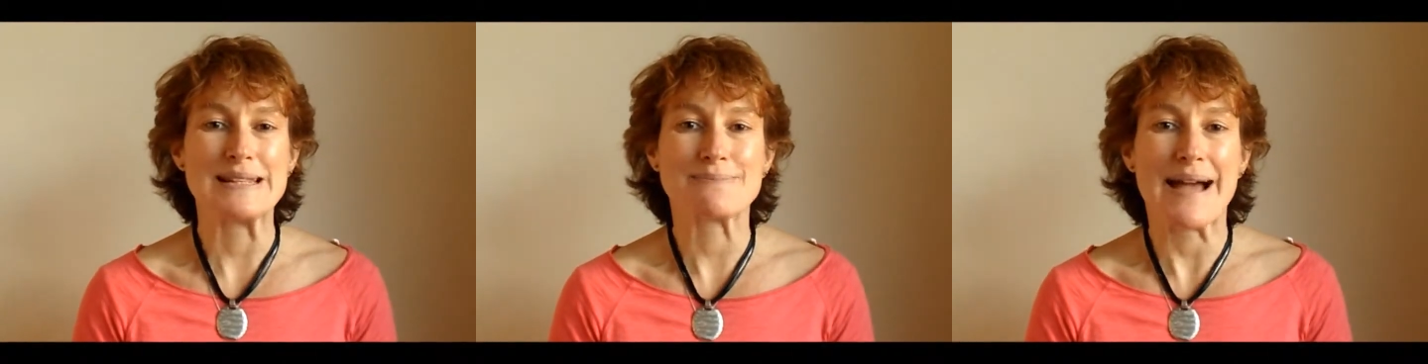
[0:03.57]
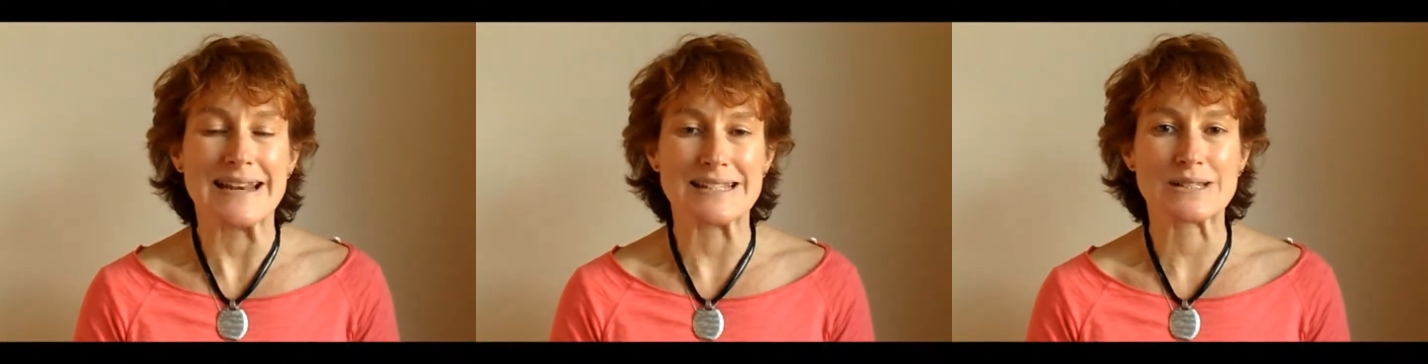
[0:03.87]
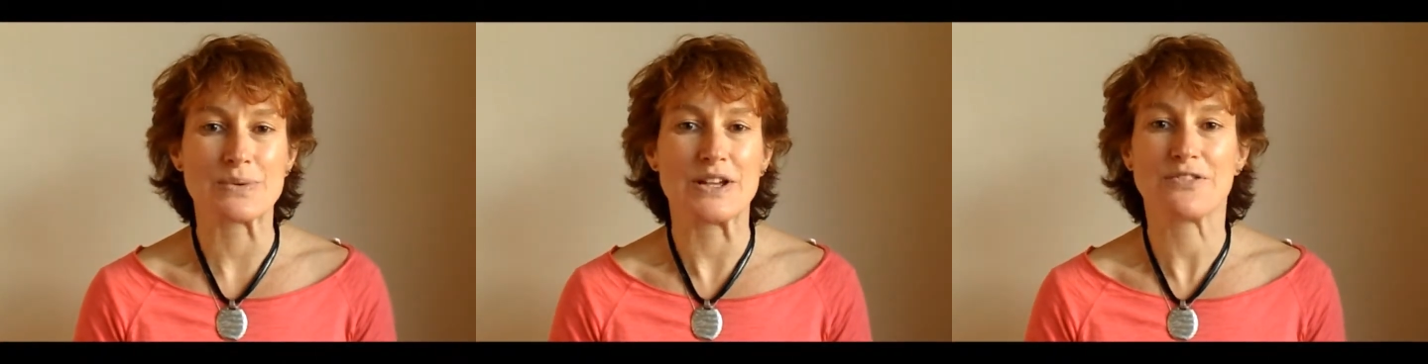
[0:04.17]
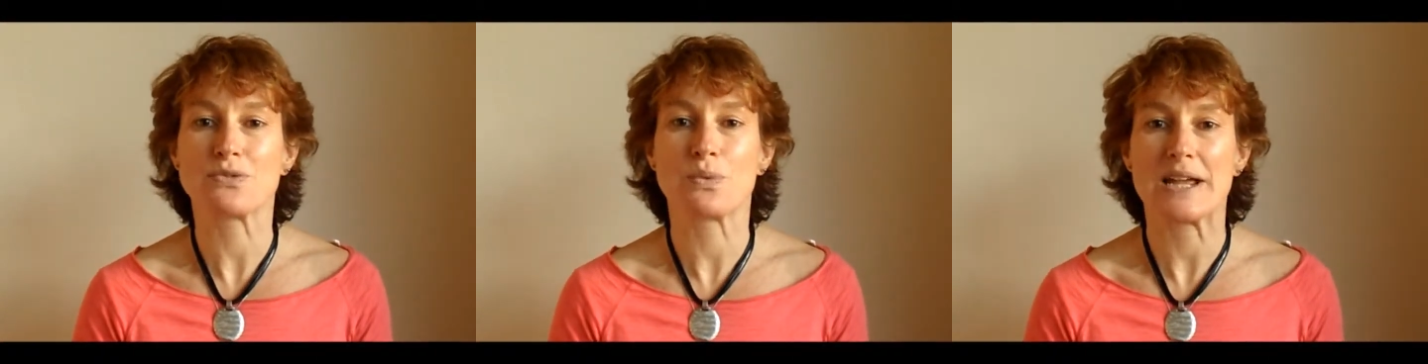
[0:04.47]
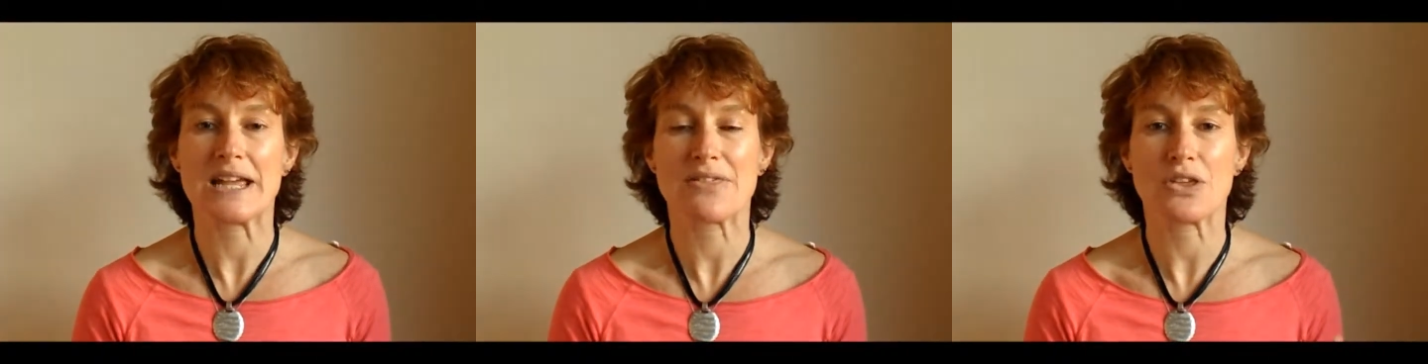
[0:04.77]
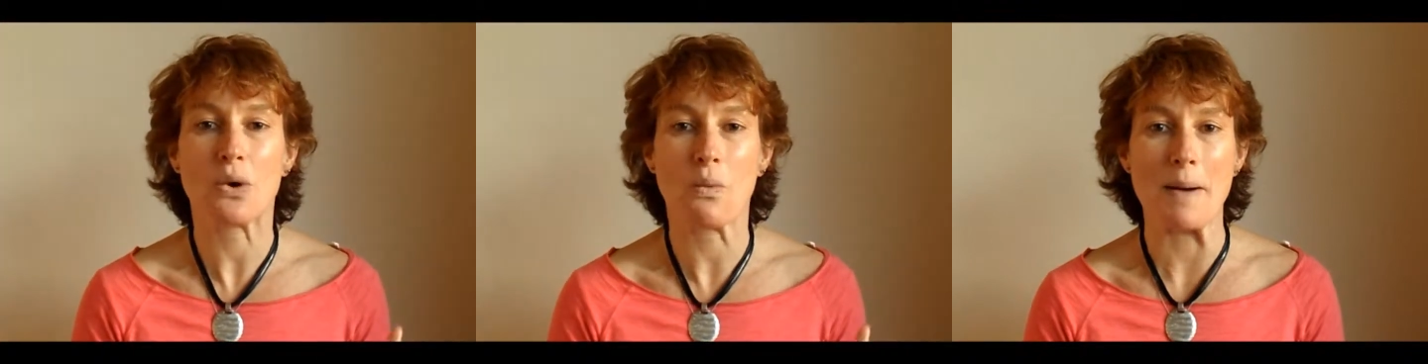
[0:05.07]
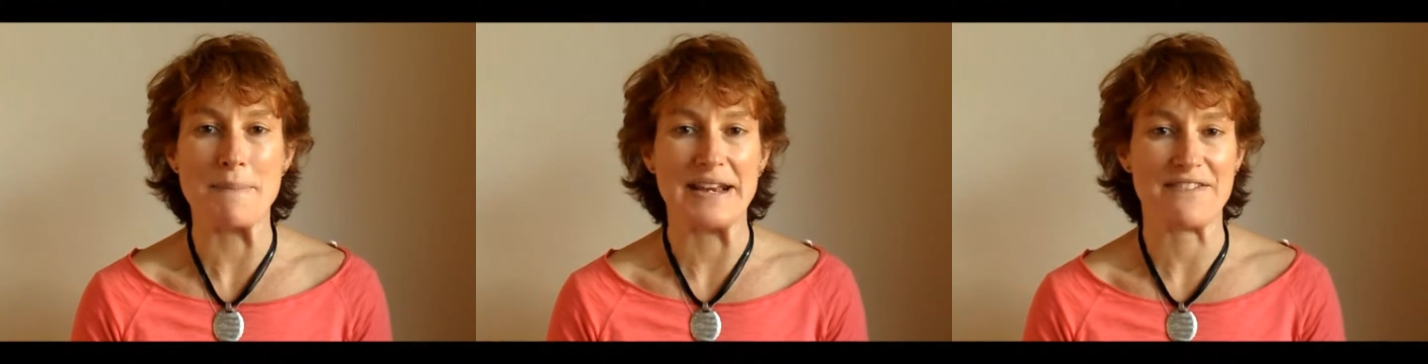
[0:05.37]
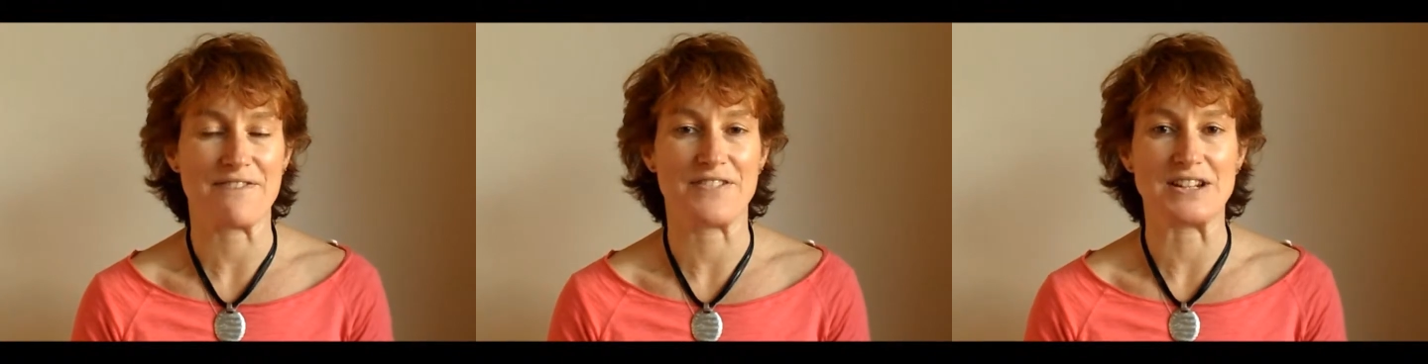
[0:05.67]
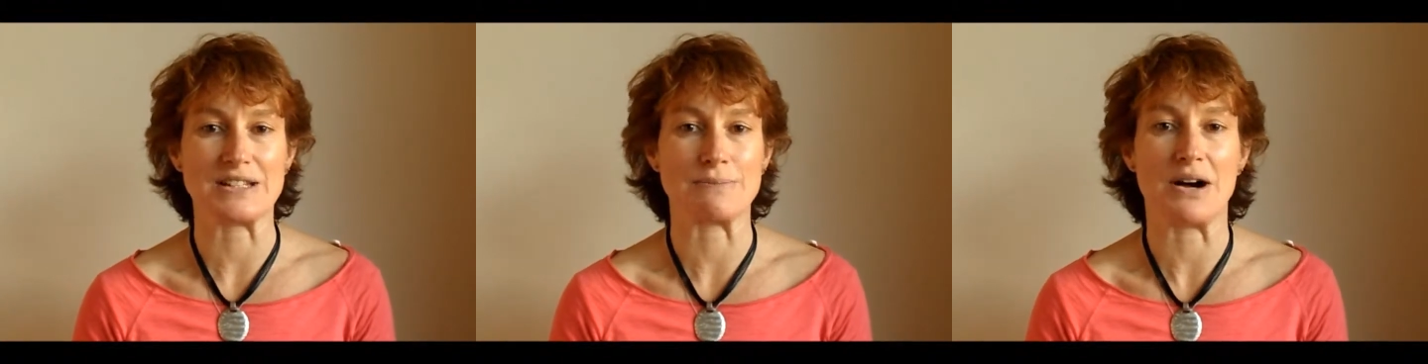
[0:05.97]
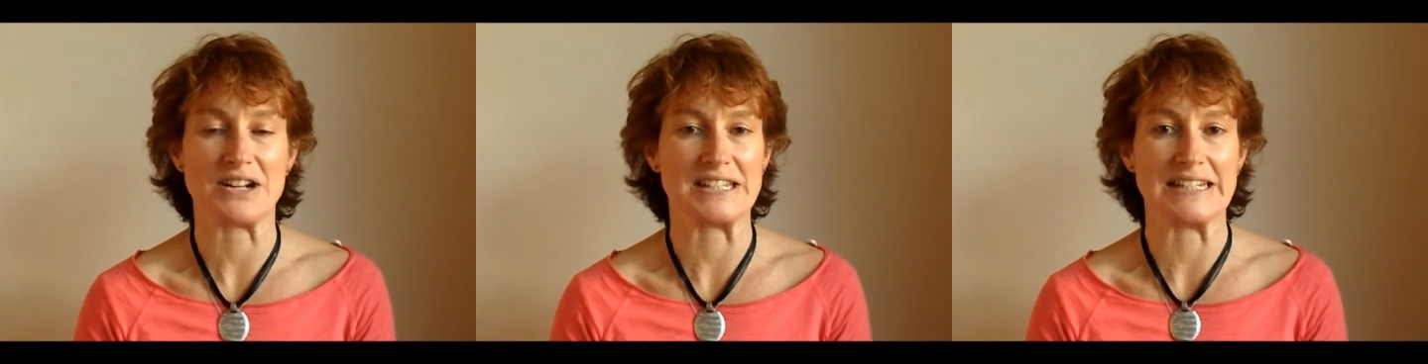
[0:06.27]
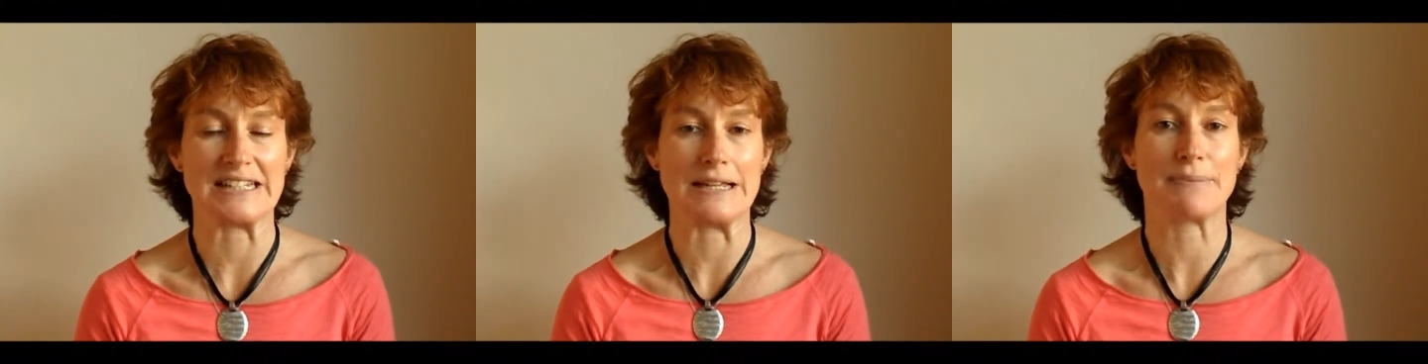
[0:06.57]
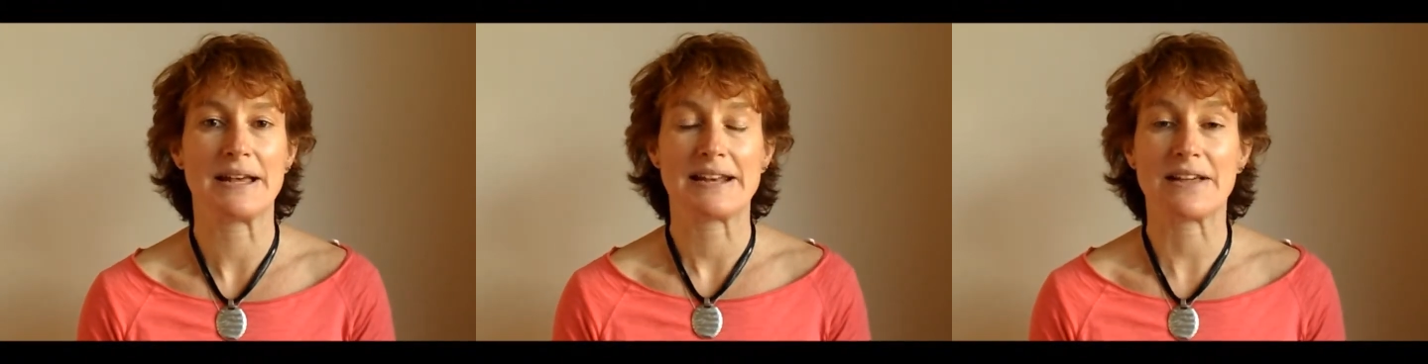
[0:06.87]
It's Mandy Swift with your 1 minute fitness marketing tip.